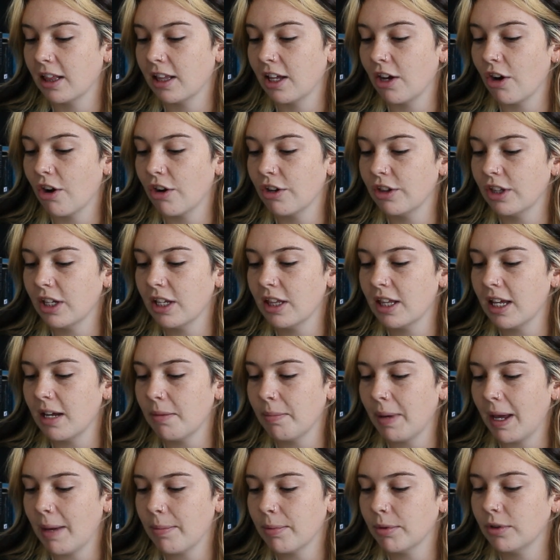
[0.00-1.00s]
The only thing
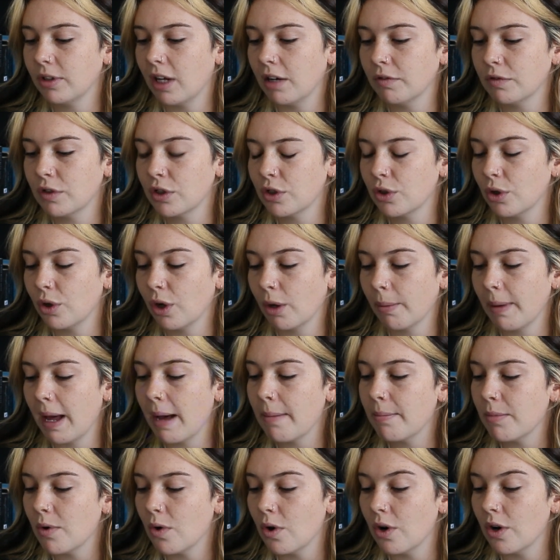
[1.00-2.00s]
people love to talk
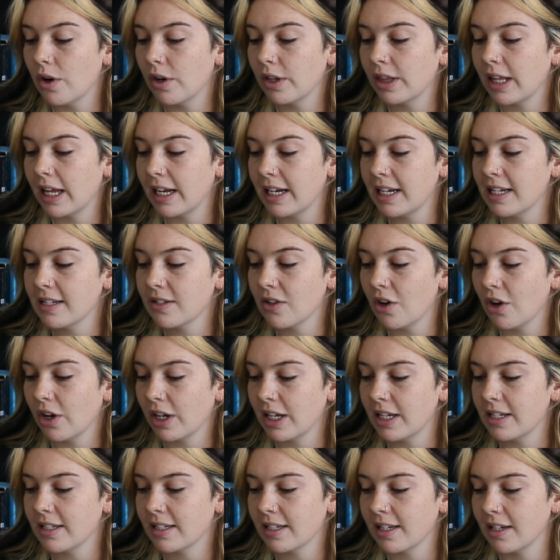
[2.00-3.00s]
about more than his
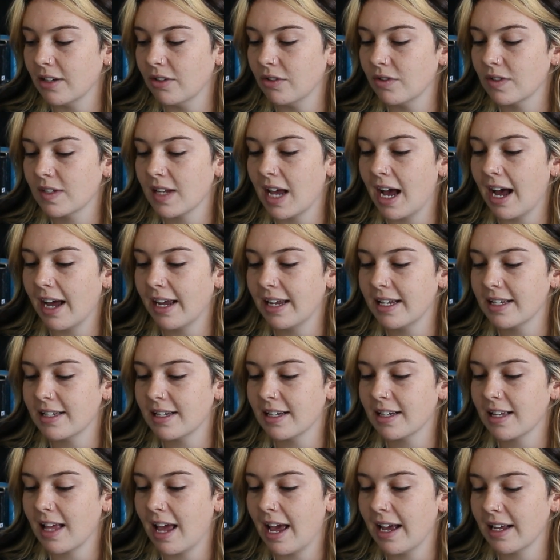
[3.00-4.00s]
hockey skills are his
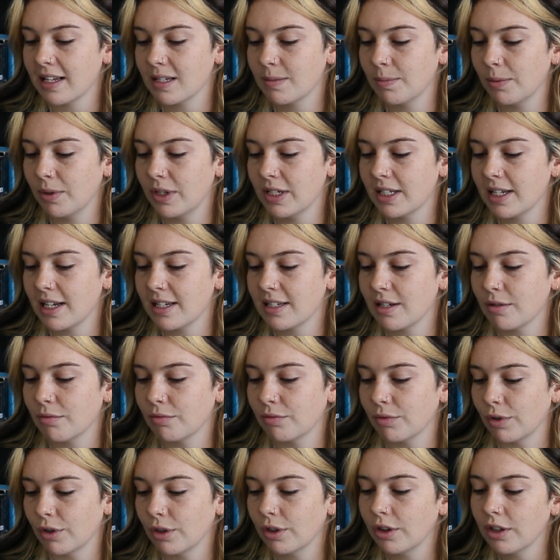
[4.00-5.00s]
exploits as a
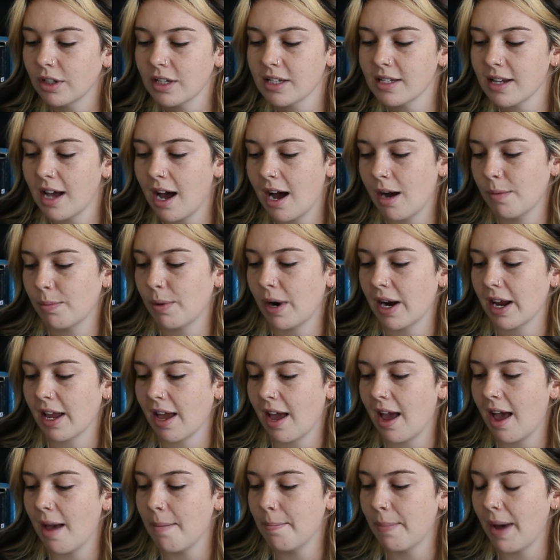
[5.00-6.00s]
ruthless heartbreaker
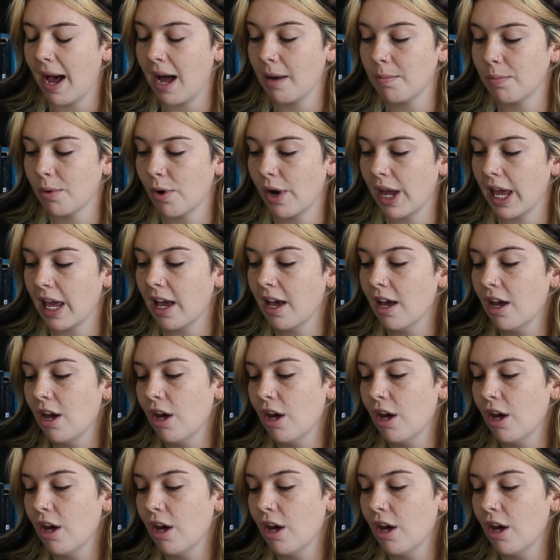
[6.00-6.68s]
and bad boy.